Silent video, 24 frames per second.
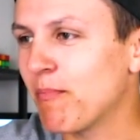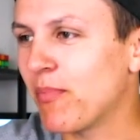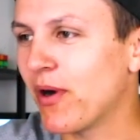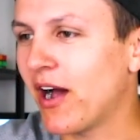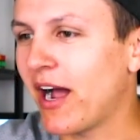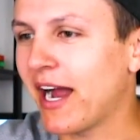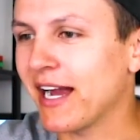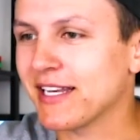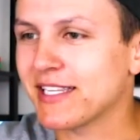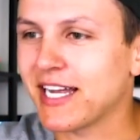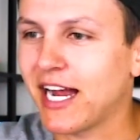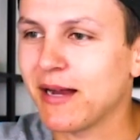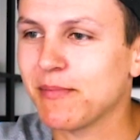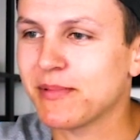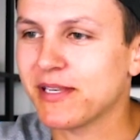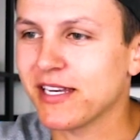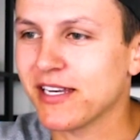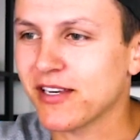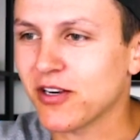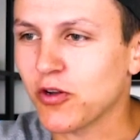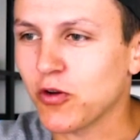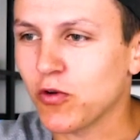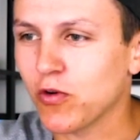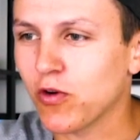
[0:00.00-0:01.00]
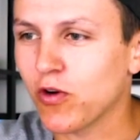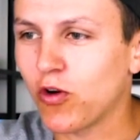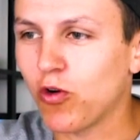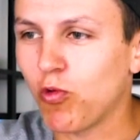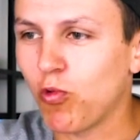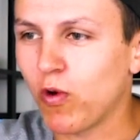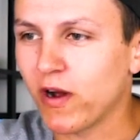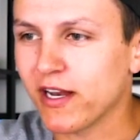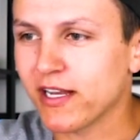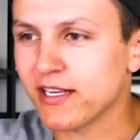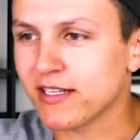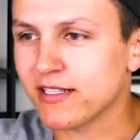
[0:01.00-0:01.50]
But I typed in
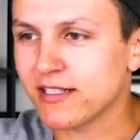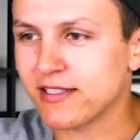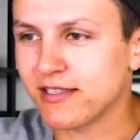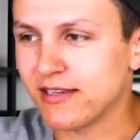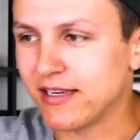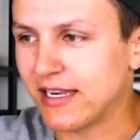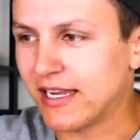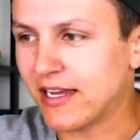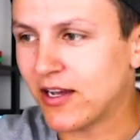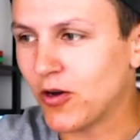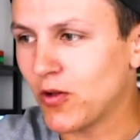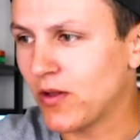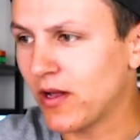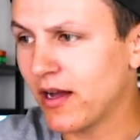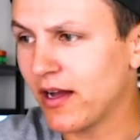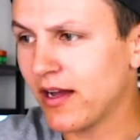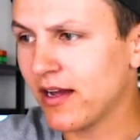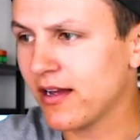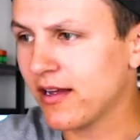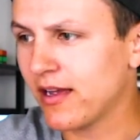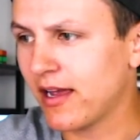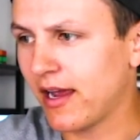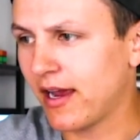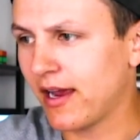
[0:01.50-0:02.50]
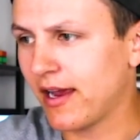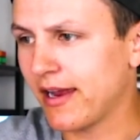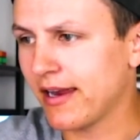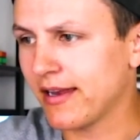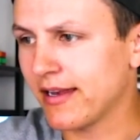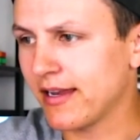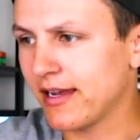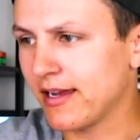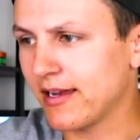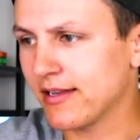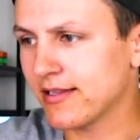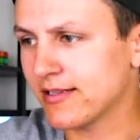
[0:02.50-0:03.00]
Google, what is Nikola?
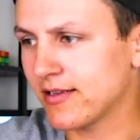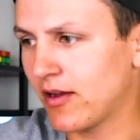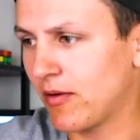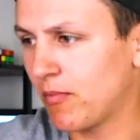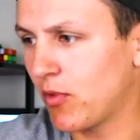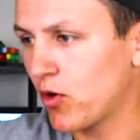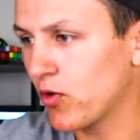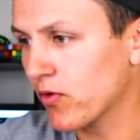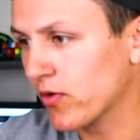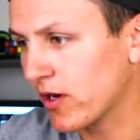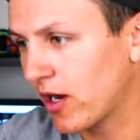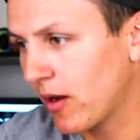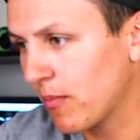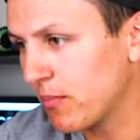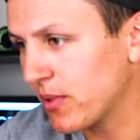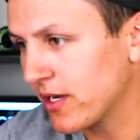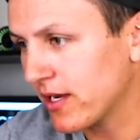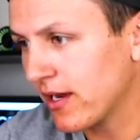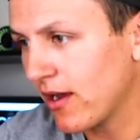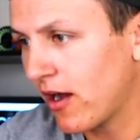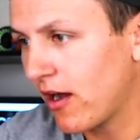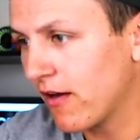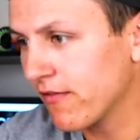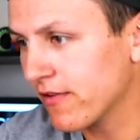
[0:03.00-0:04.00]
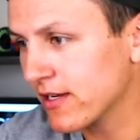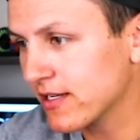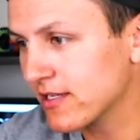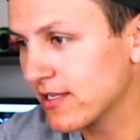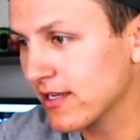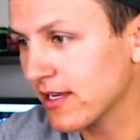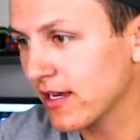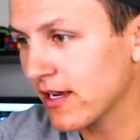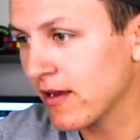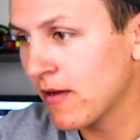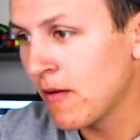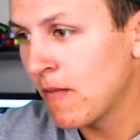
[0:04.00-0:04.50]
And it's a motor company,
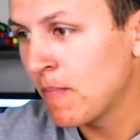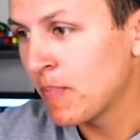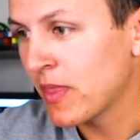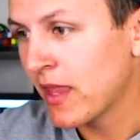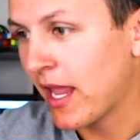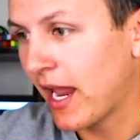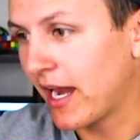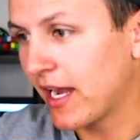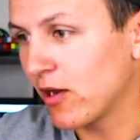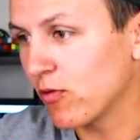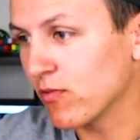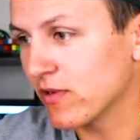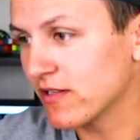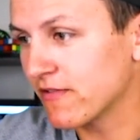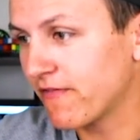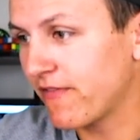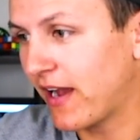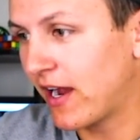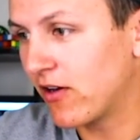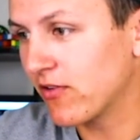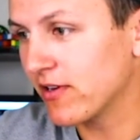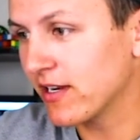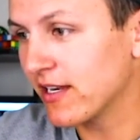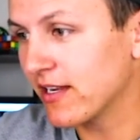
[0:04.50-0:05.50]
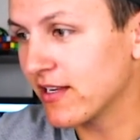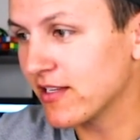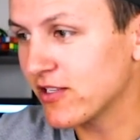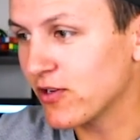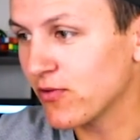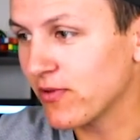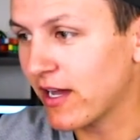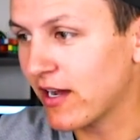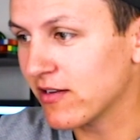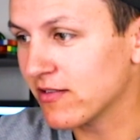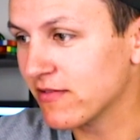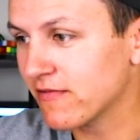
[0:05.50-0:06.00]
obviously. And it was founded in
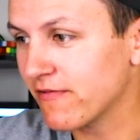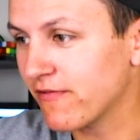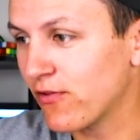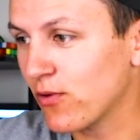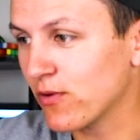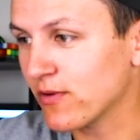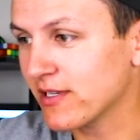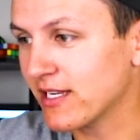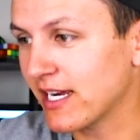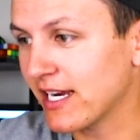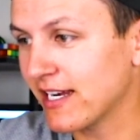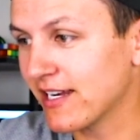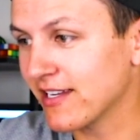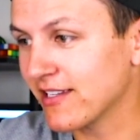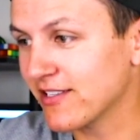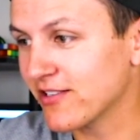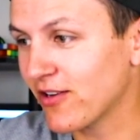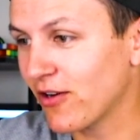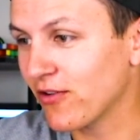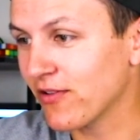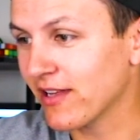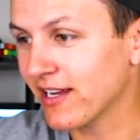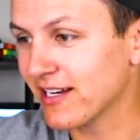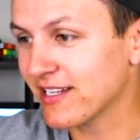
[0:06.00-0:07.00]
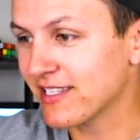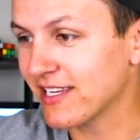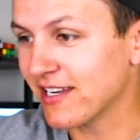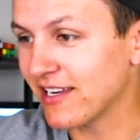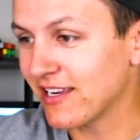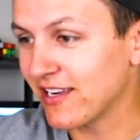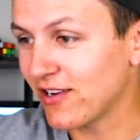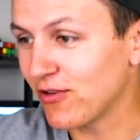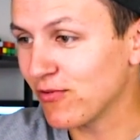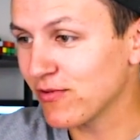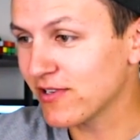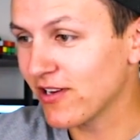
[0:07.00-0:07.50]
2014 in Salt Lake
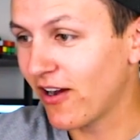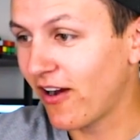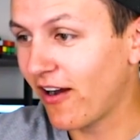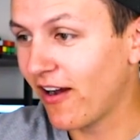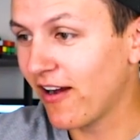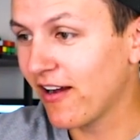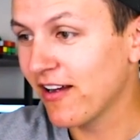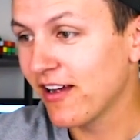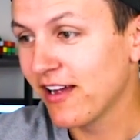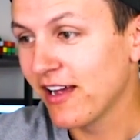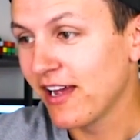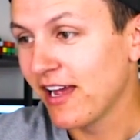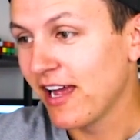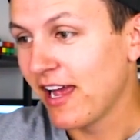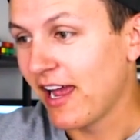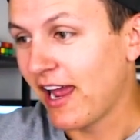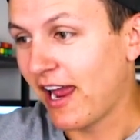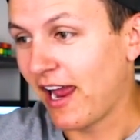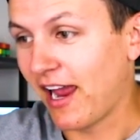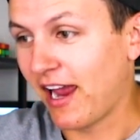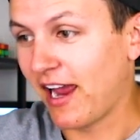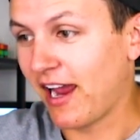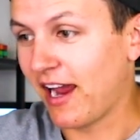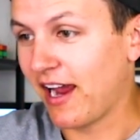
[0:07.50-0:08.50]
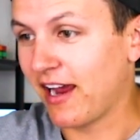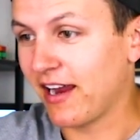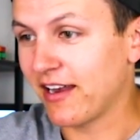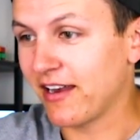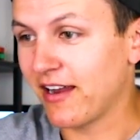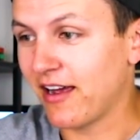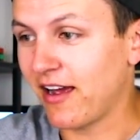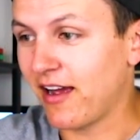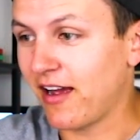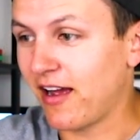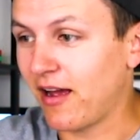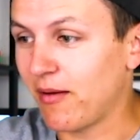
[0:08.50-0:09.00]
City, Utah.
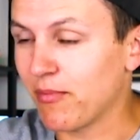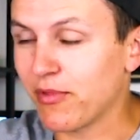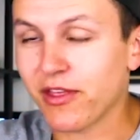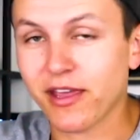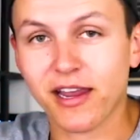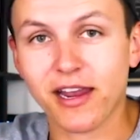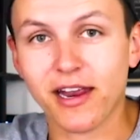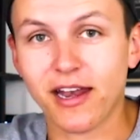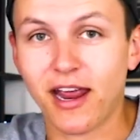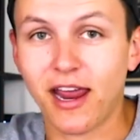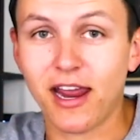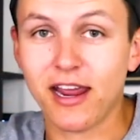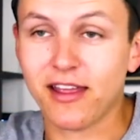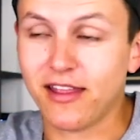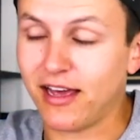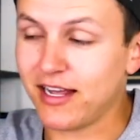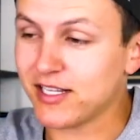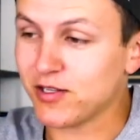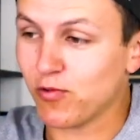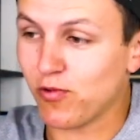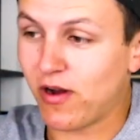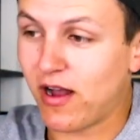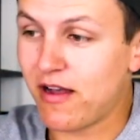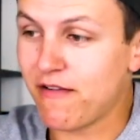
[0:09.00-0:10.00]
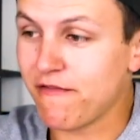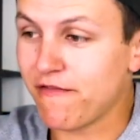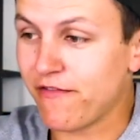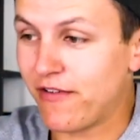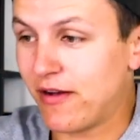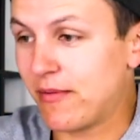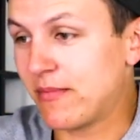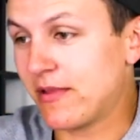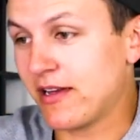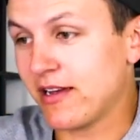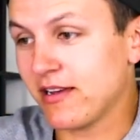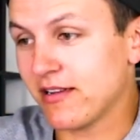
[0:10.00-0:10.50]
And I'm thinking, hey, that's where I'm
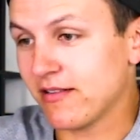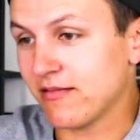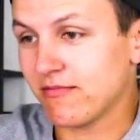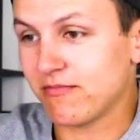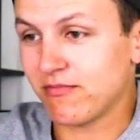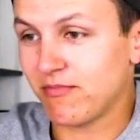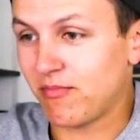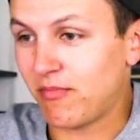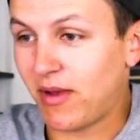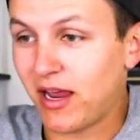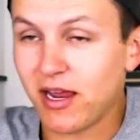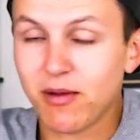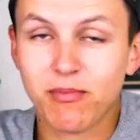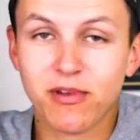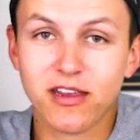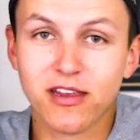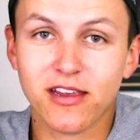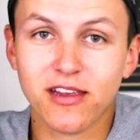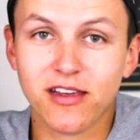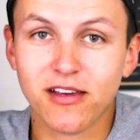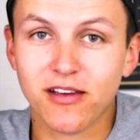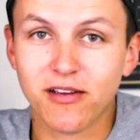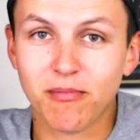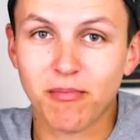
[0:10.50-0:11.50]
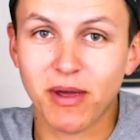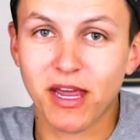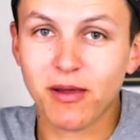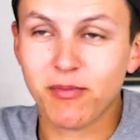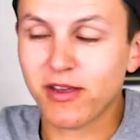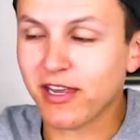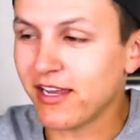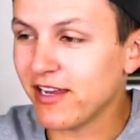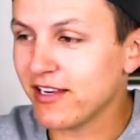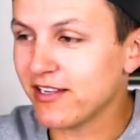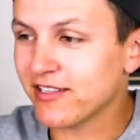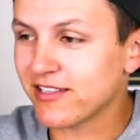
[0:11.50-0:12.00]
from. That maybe,
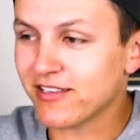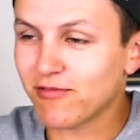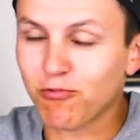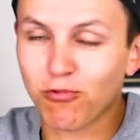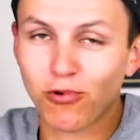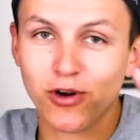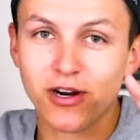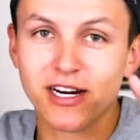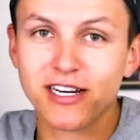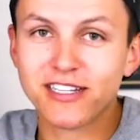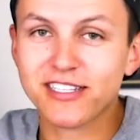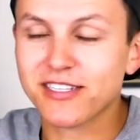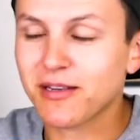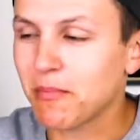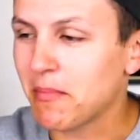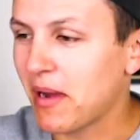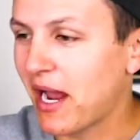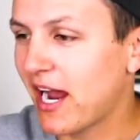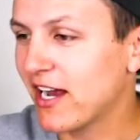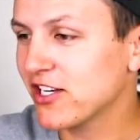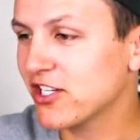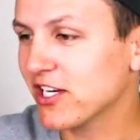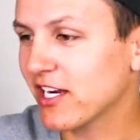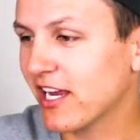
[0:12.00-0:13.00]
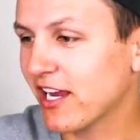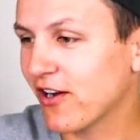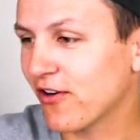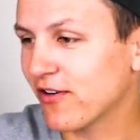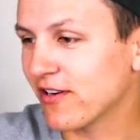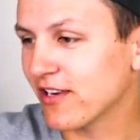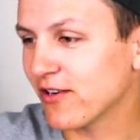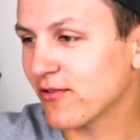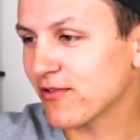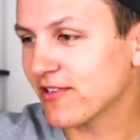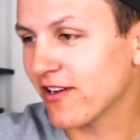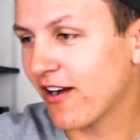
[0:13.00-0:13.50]
maybe he's working some magic here
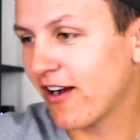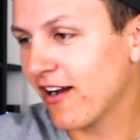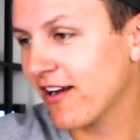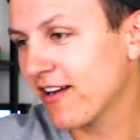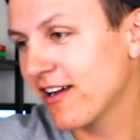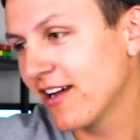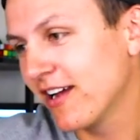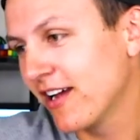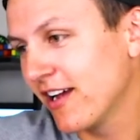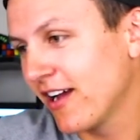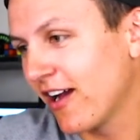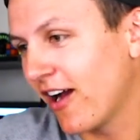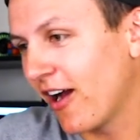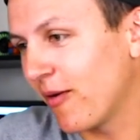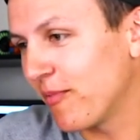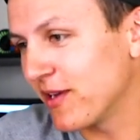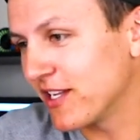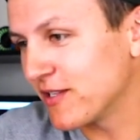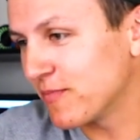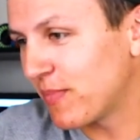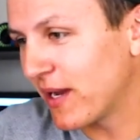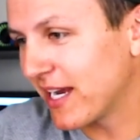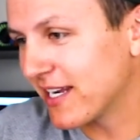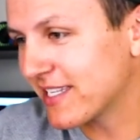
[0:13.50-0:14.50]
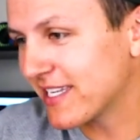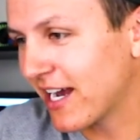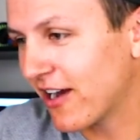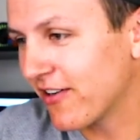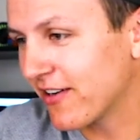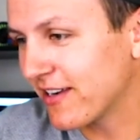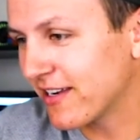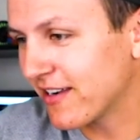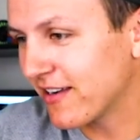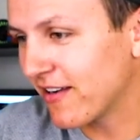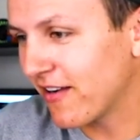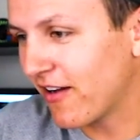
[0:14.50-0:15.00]
in Utah. Um, it's based
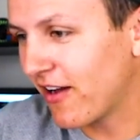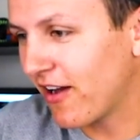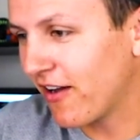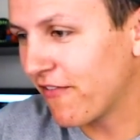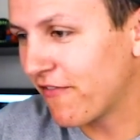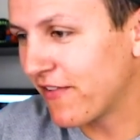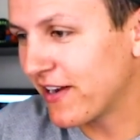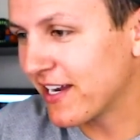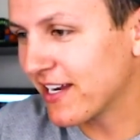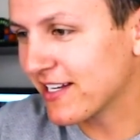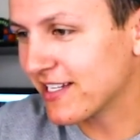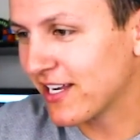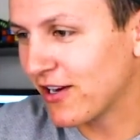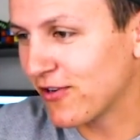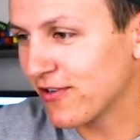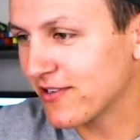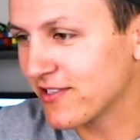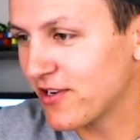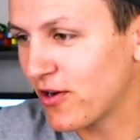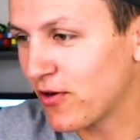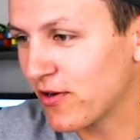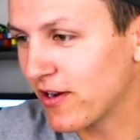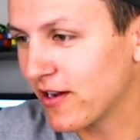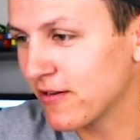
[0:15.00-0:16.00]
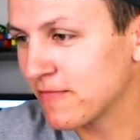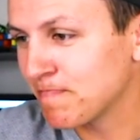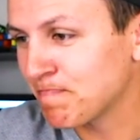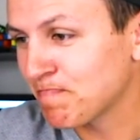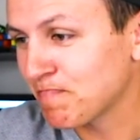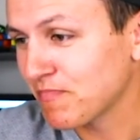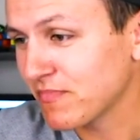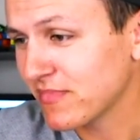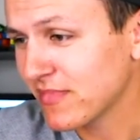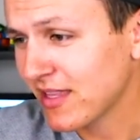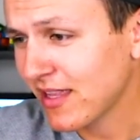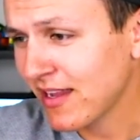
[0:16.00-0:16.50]
out in uh, Phoenix, Arizona
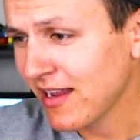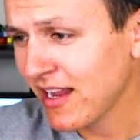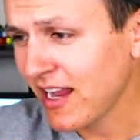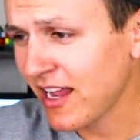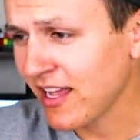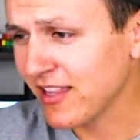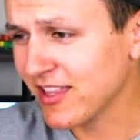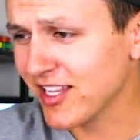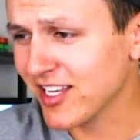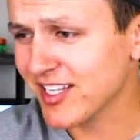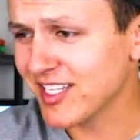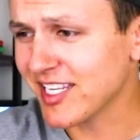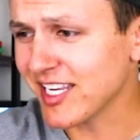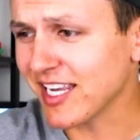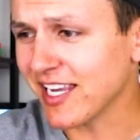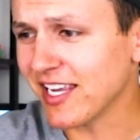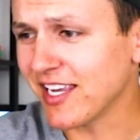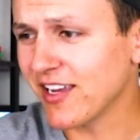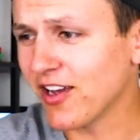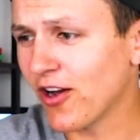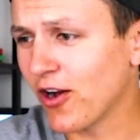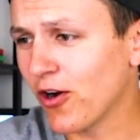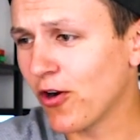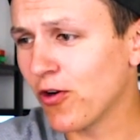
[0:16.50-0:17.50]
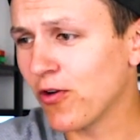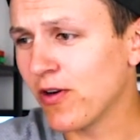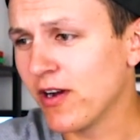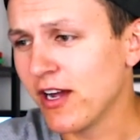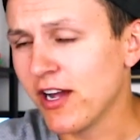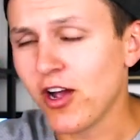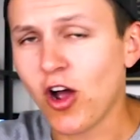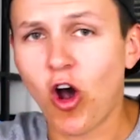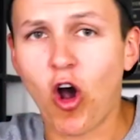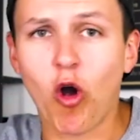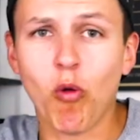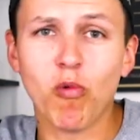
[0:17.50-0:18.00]
the CEO
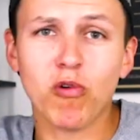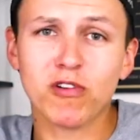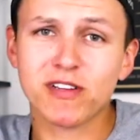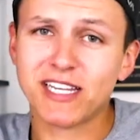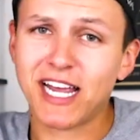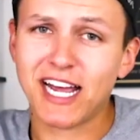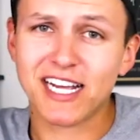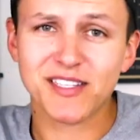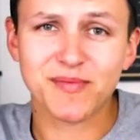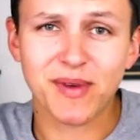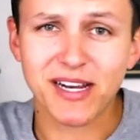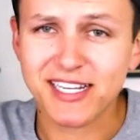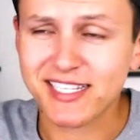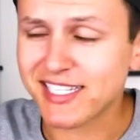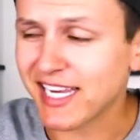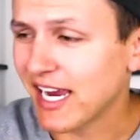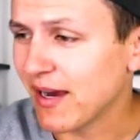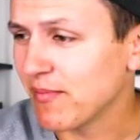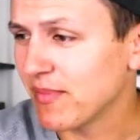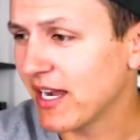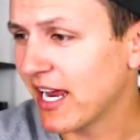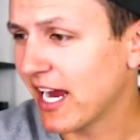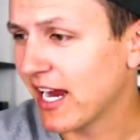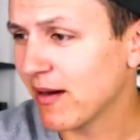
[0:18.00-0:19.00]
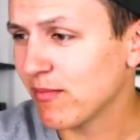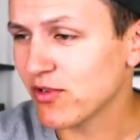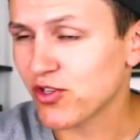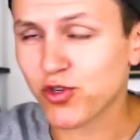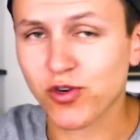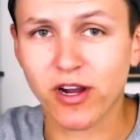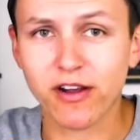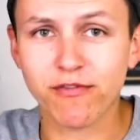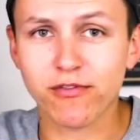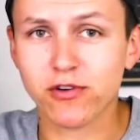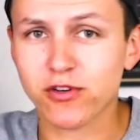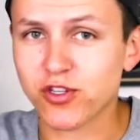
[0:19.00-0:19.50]
almost has my same name,
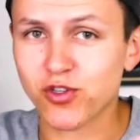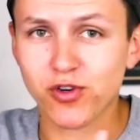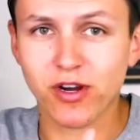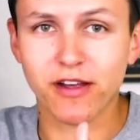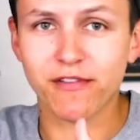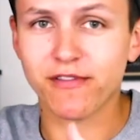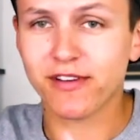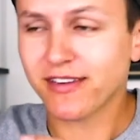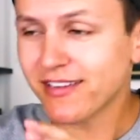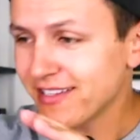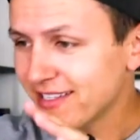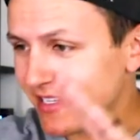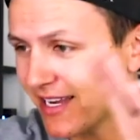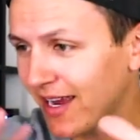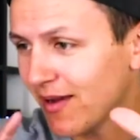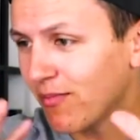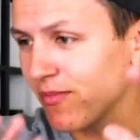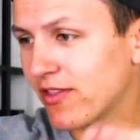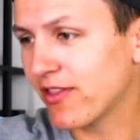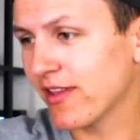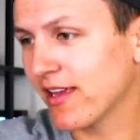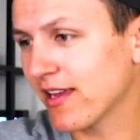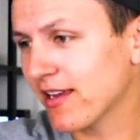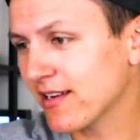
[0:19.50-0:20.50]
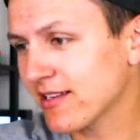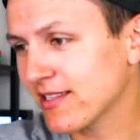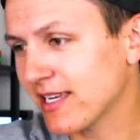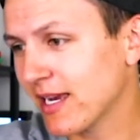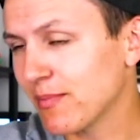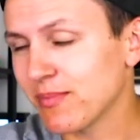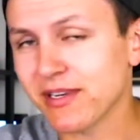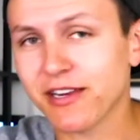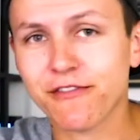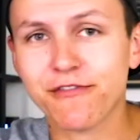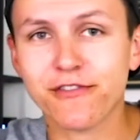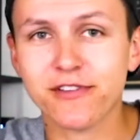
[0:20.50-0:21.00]
Trevor, Trevin, same thing,
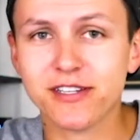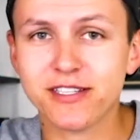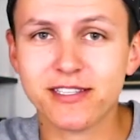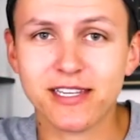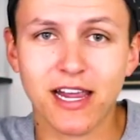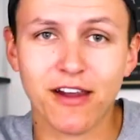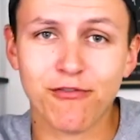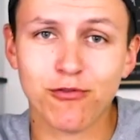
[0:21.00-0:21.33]
same difference.